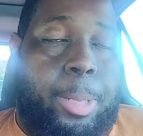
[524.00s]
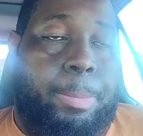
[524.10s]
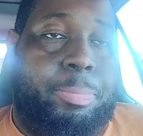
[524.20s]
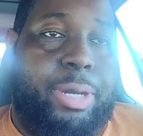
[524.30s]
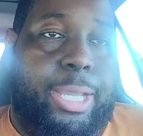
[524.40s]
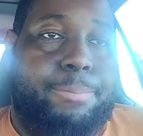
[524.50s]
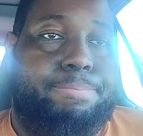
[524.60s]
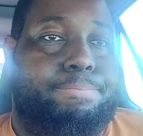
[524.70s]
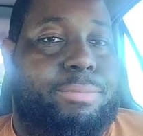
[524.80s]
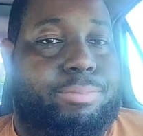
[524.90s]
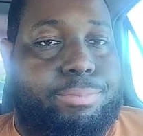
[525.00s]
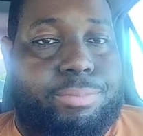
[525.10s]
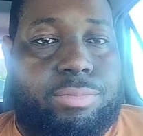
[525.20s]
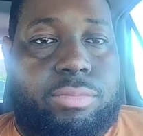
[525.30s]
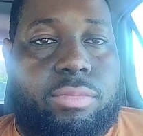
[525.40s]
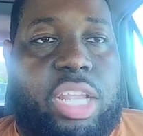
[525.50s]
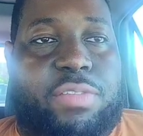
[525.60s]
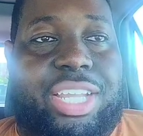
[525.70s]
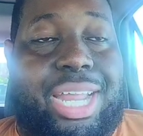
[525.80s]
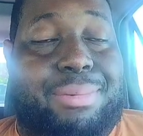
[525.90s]
But if
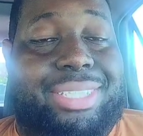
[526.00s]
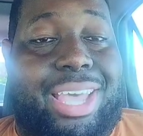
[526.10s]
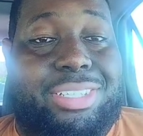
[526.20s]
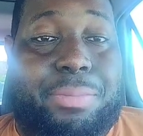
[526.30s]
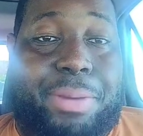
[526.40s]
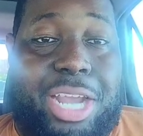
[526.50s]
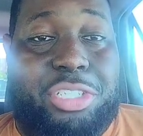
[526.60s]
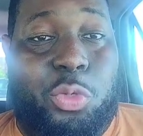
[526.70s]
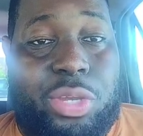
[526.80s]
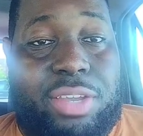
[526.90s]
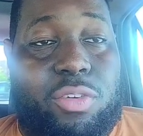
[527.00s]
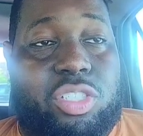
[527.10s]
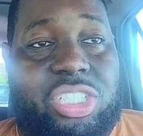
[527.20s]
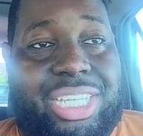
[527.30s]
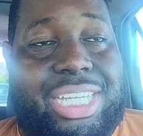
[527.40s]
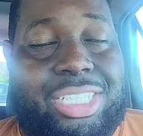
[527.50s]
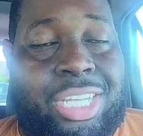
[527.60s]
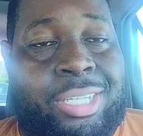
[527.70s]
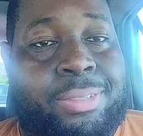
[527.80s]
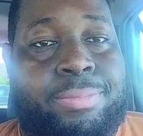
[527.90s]
it comes down to Patrick Queen versus Chase
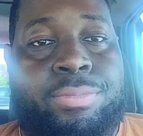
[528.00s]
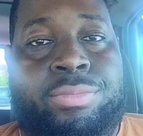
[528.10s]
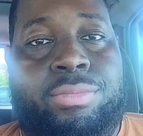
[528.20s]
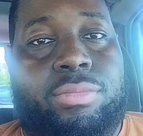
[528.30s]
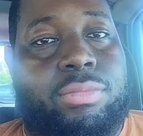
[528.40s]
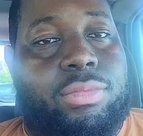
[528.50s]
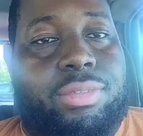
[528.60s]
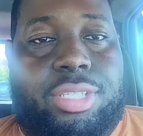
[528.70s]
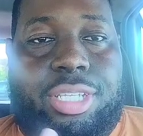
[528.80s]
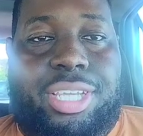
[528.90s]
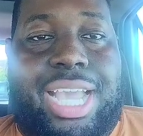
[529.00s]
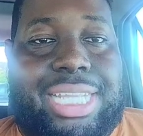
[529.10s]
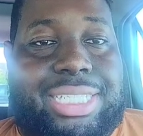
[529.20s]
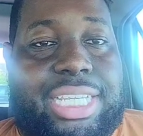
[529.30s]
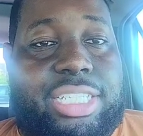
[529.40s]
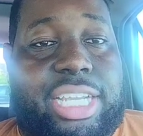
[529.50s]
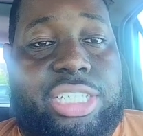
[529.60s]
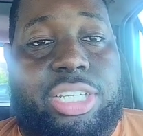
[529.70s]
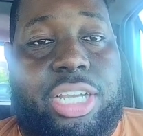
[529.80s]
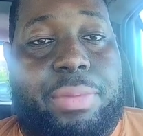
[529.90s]
Young, you got to take
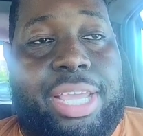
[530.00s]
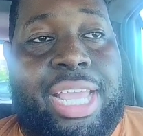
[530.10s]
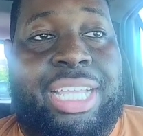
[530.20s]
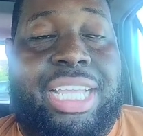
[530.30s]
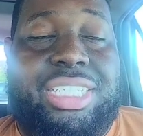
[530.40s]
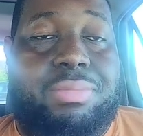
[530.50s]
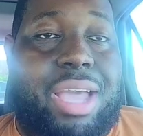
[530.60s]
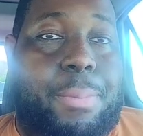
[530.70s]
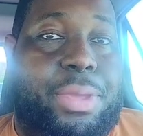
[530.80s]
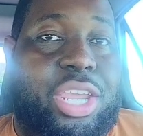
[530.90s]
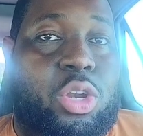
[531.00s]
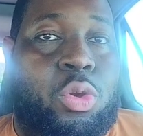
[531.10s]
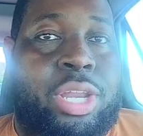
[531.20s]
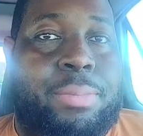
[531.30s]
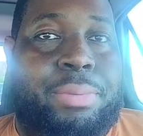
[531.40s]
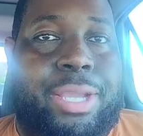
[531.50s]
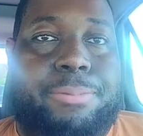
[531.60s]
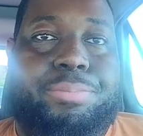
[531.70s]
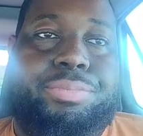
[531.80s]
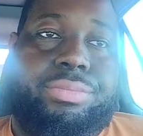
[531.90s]
Chase Young, man. That's just my opinion on it. But
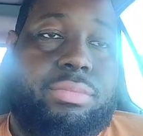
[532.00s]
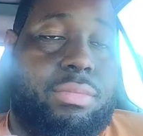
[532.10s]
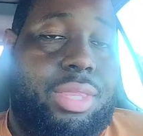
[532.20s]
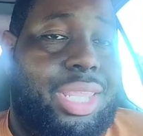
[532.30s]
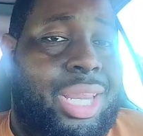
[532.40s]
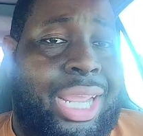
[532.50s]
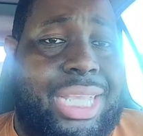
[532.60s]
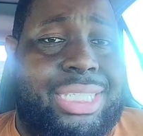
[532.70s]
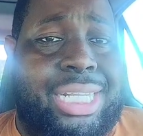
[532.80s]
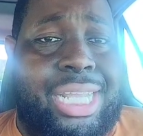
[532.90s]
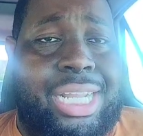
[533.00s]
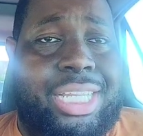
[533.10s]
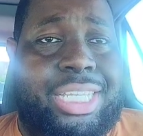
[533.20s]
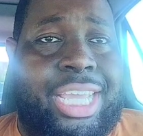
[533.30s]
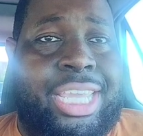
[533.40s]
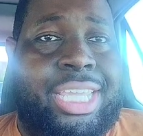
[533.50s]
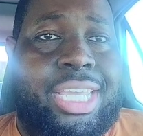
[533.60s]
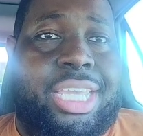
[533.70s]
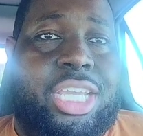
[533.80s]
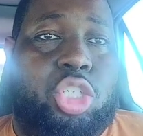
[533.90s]
like I said, at the end of the day,
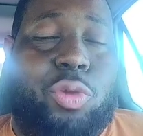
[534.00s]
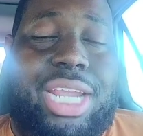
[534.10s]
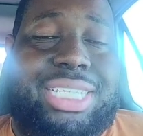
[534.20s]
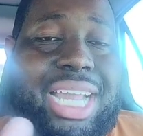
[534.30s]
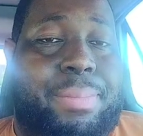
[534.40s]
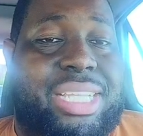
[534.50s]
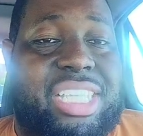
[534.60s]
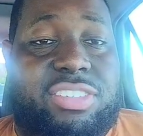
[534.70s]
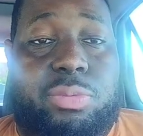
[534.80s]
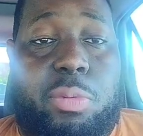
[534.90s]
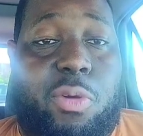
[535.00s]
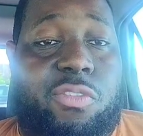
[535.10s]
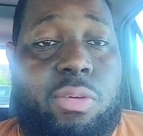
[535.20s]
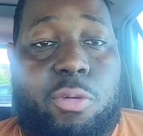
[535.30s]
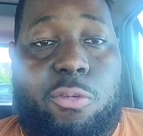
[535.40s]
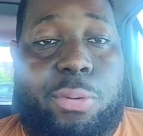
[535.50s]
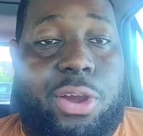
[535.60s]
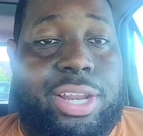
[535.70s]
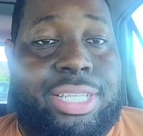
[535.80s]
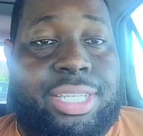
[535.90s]
trades got to make sense for both
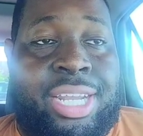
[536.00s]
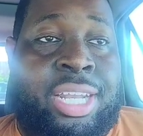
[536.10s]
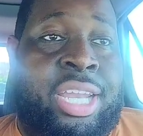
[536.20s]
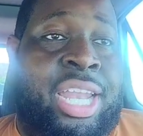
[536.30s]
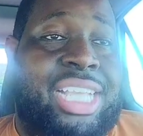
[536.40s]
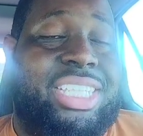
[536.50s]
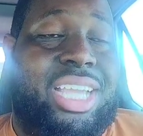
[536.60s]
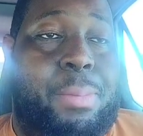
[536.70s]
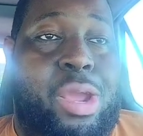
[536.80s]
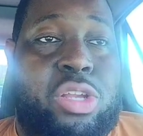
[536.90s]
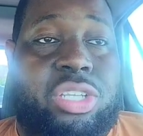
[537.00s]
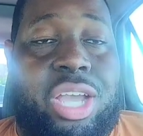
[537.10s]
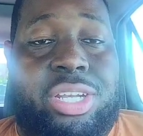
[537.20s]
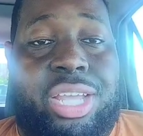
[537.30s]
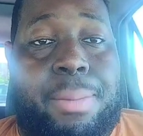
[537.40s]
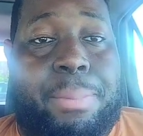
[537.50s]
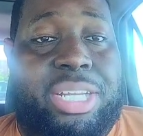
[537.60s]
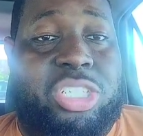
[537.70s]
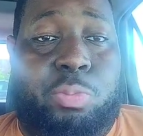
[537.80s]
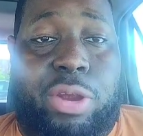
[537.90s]
parties. And unless the Commanders are under
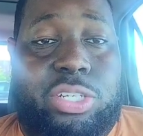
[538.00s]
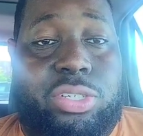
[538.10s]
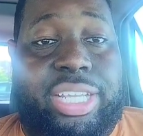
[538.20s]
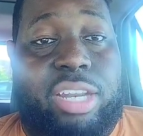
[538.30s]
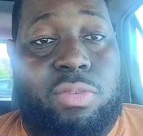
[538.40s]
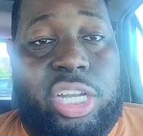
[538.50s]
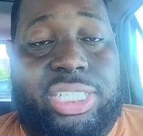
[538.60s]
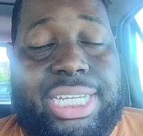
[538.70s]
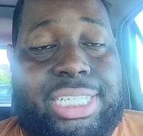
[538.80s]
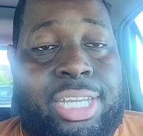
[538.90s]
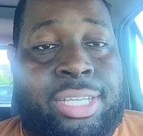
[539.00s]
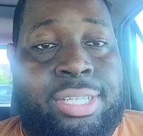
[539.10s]
immense pressure to get rid of Chase Young,